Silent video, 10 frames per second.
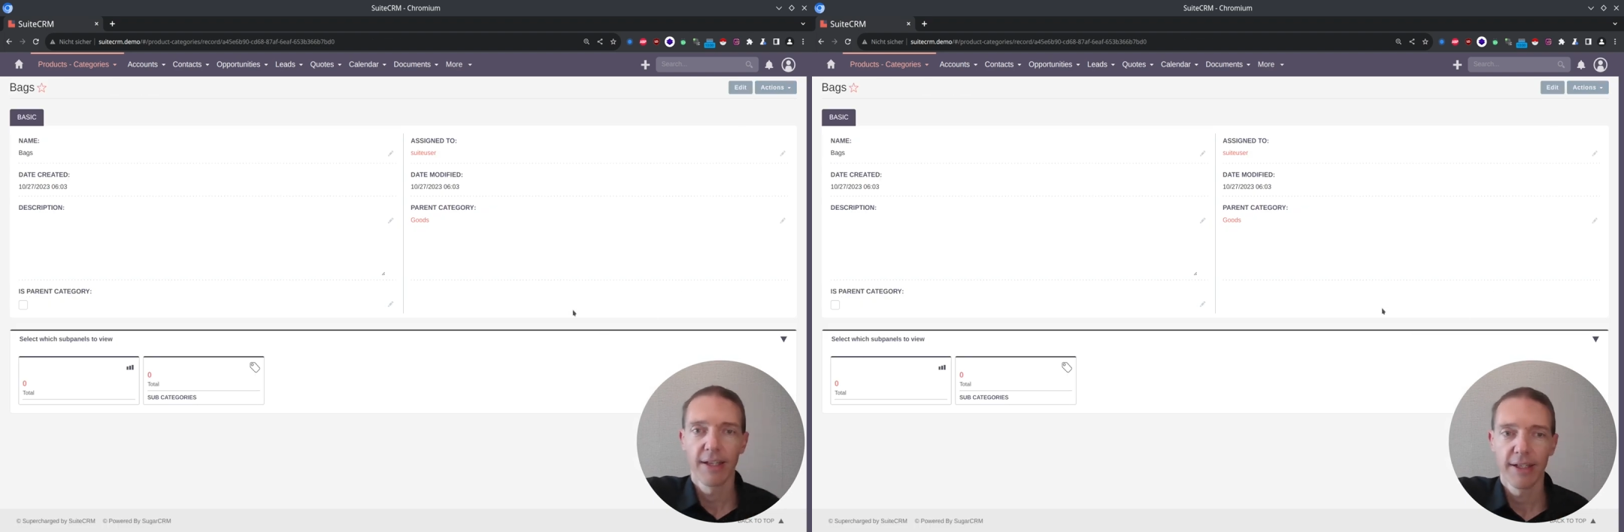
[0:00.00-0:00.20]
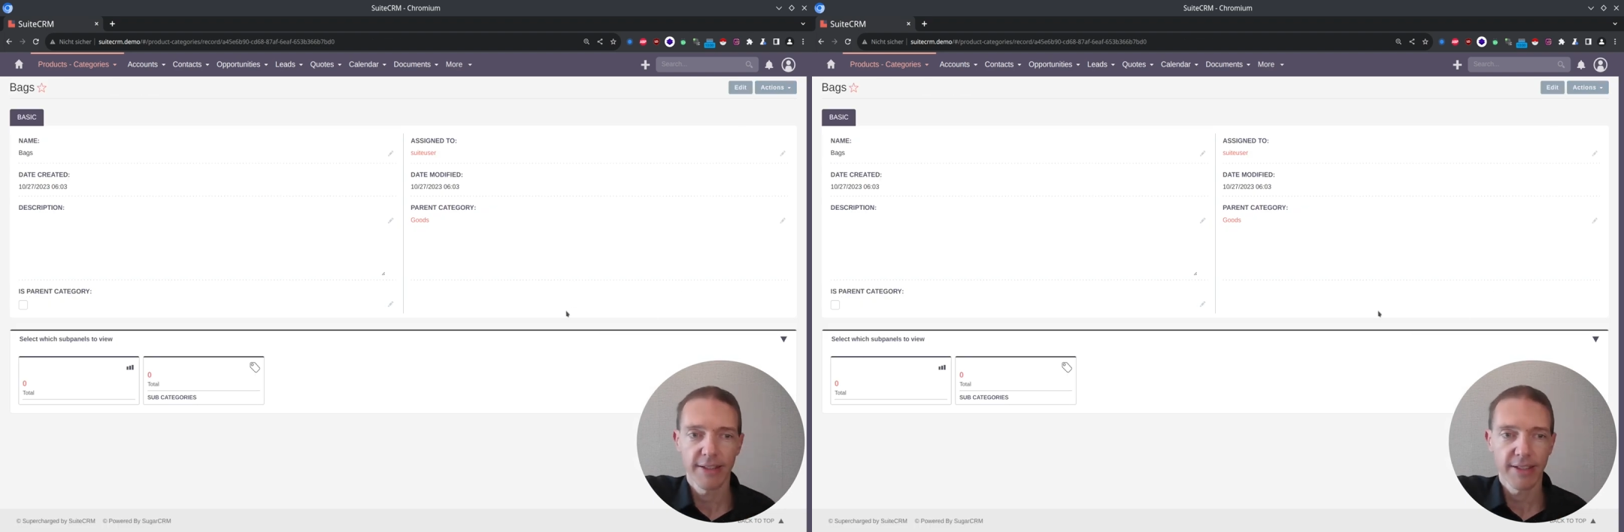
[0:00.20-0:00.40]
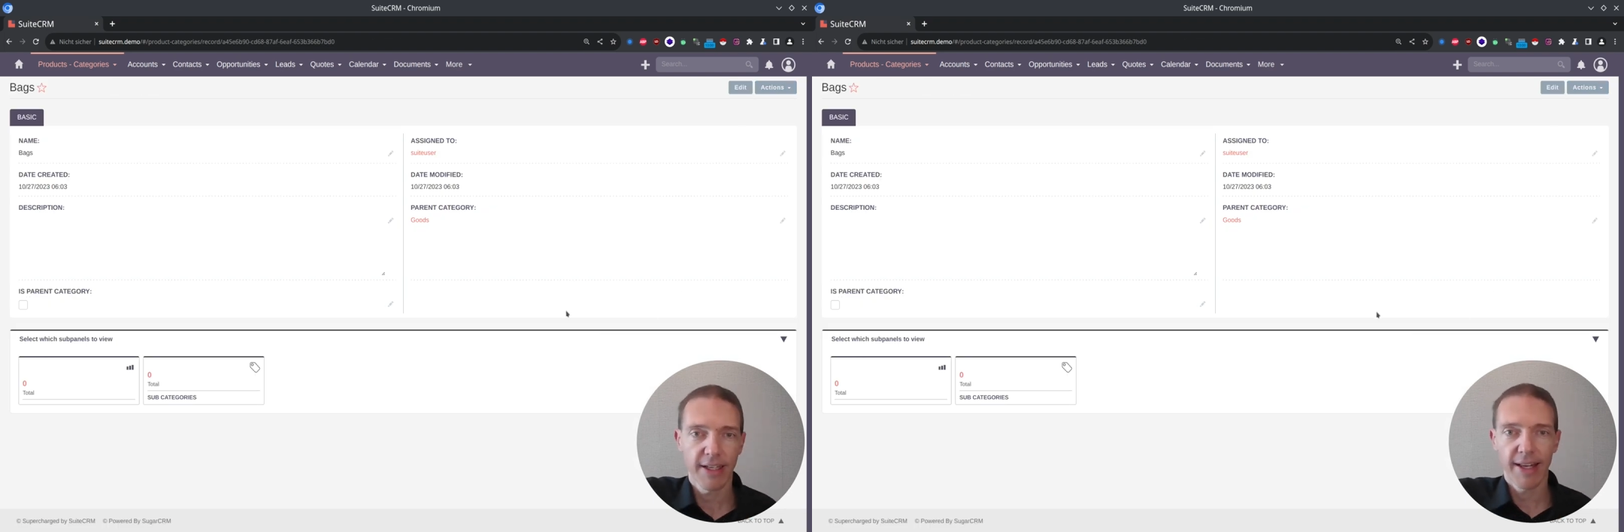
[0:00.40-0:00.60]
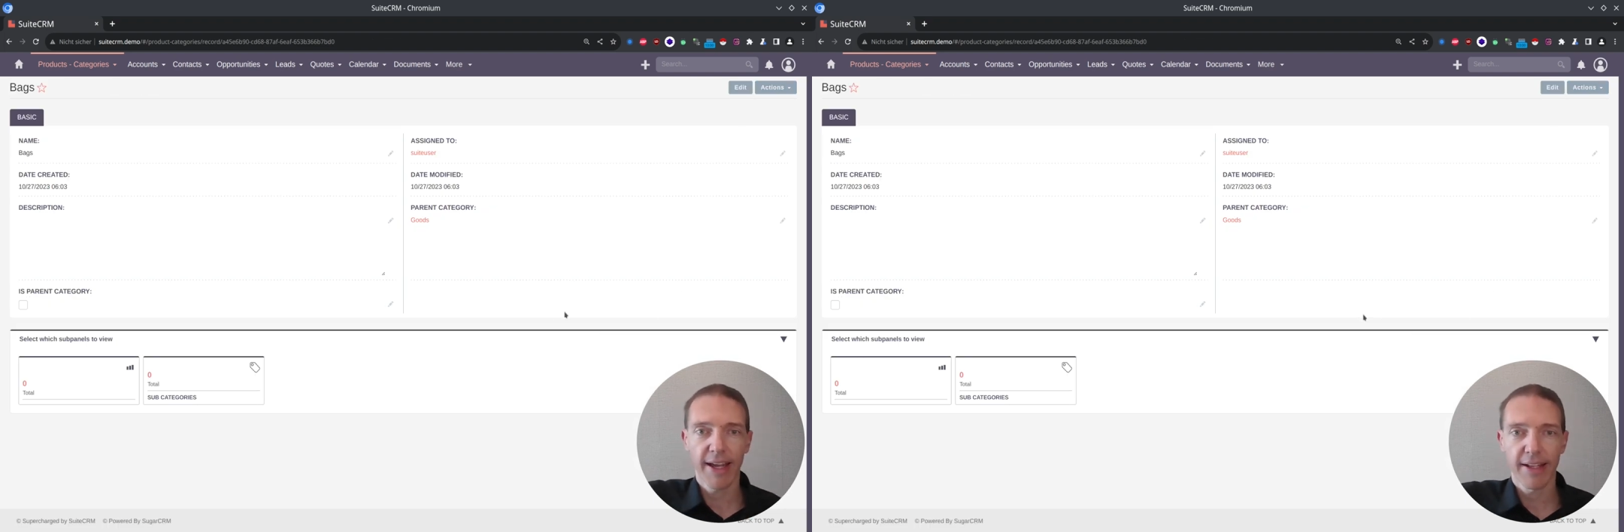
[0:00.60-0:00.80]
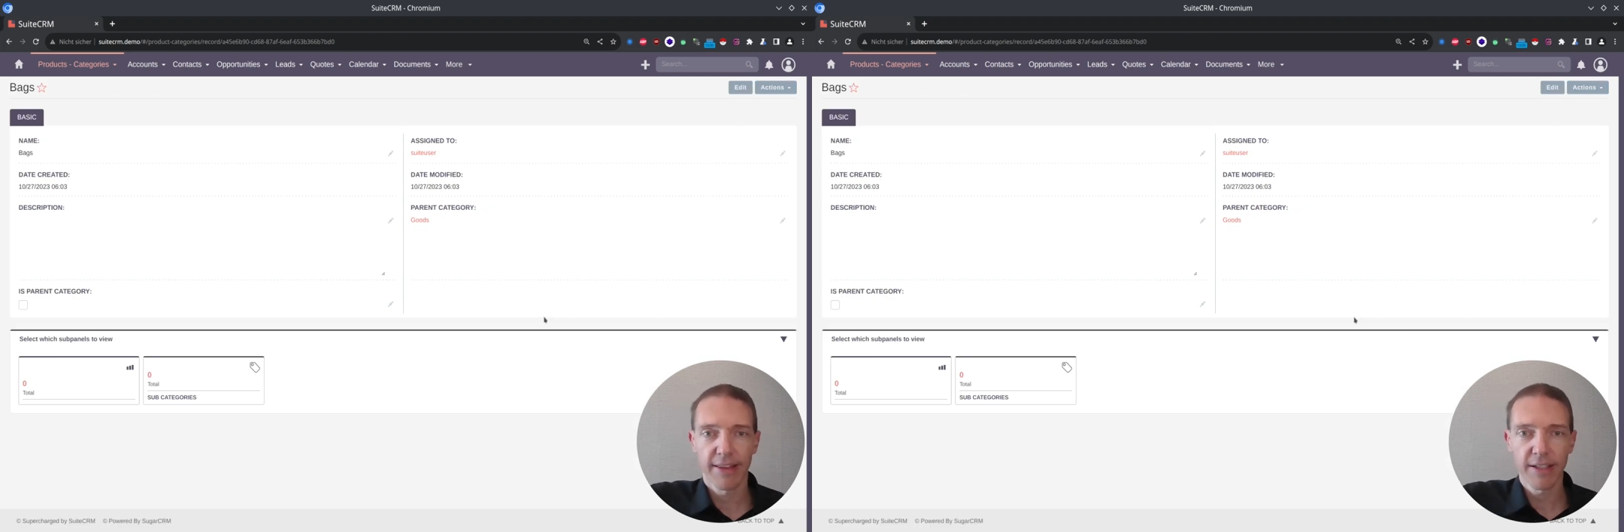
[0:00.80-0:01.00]

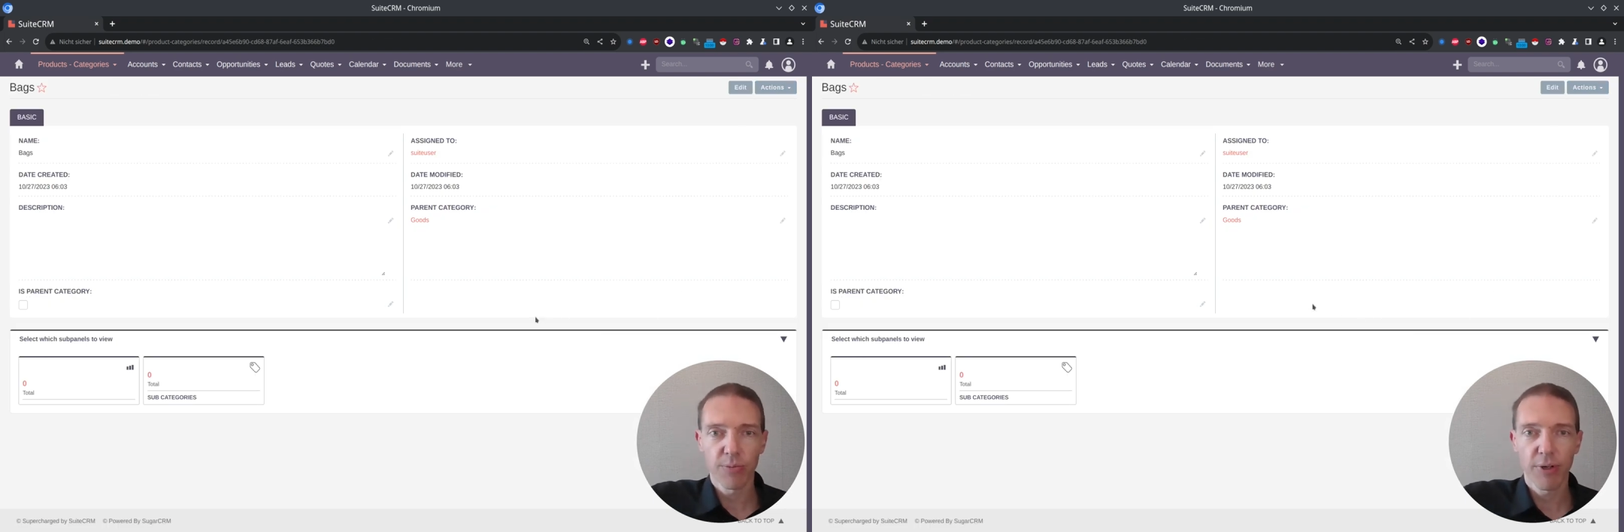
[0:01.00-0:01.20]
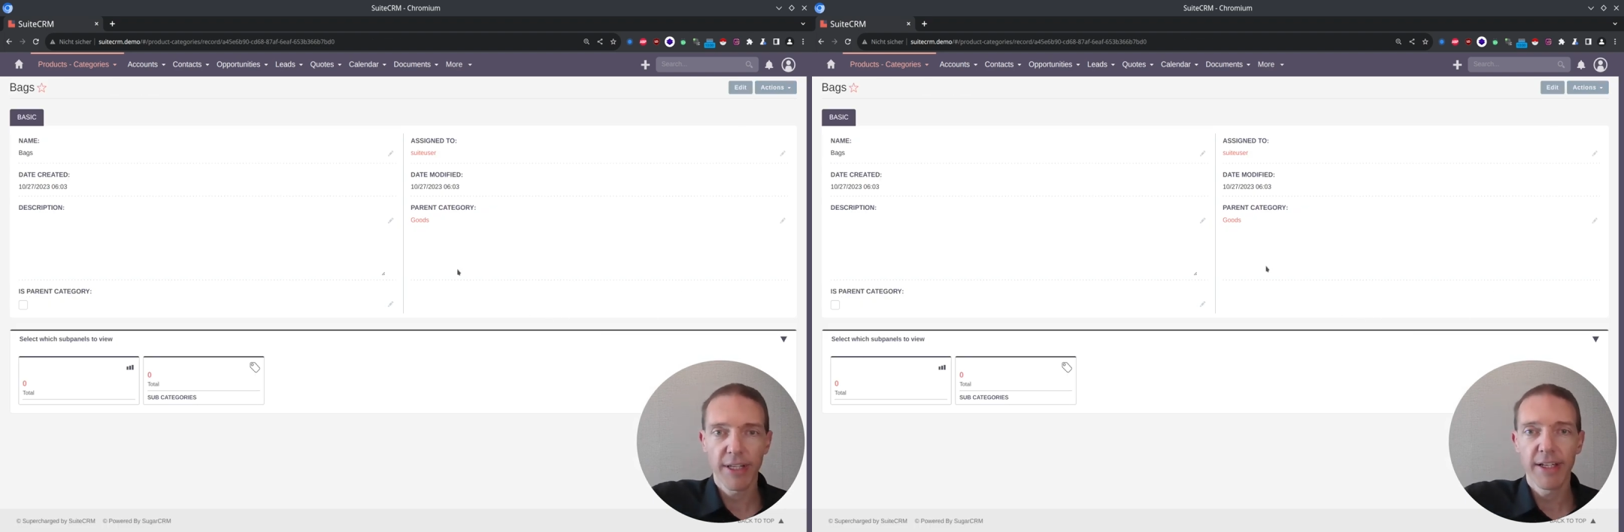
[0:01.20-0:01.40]
select this one here.